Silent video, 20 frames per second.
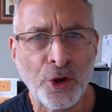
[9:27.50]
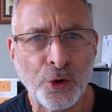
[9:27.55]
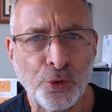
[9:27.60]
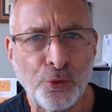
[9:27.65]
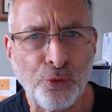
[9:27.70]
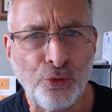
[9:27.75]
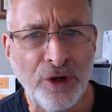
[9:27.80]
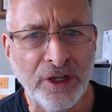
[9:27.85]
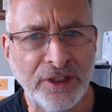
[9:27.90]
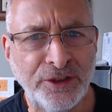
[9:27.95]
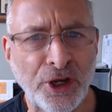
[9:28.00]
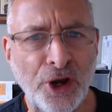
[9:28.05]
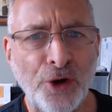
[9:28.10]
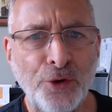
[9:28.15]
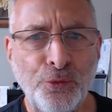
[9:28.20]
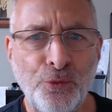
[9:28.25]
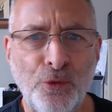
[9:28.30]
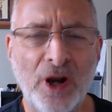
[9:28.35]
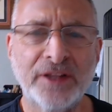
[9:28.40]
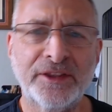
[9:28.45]
We don't
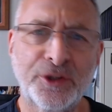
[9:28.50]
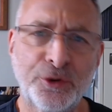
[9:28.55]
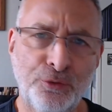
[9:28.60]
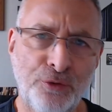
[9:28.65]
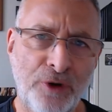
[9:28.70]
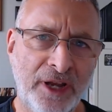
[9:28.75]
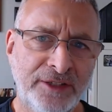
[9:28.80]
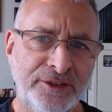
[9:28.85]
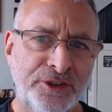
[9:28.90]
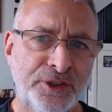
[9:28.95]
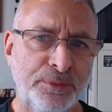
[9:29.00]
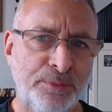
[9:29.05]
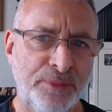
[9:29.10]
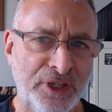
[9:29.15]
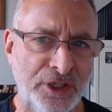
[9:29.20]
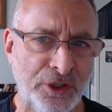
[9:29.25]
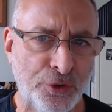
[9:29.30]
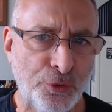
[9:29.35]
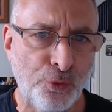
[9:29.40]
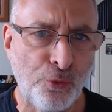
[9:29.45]
want the weight to
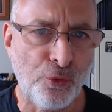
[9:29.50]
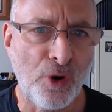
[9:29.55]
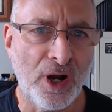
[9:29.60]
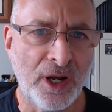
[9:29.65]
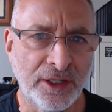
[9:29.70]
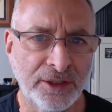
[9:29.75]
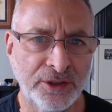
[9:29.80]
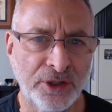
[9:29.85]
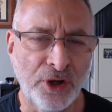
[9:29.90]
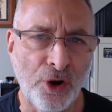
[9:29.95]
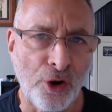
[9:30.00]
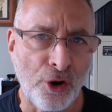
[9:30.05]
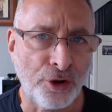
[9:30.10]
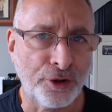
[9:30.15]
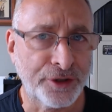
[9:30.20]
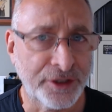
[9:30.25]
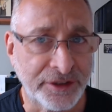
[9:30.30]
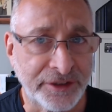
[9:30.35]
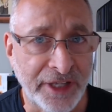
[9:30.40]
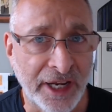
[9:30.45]
be 1 all
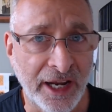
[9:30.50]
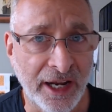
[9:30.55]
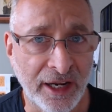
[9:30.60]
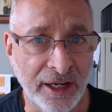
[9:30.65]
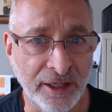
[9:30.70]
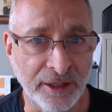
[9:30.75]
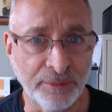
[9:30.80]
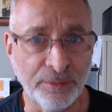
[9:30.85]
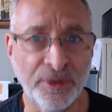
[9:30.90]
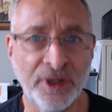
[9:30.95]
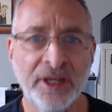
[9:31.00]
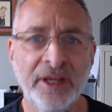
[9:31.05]
the time.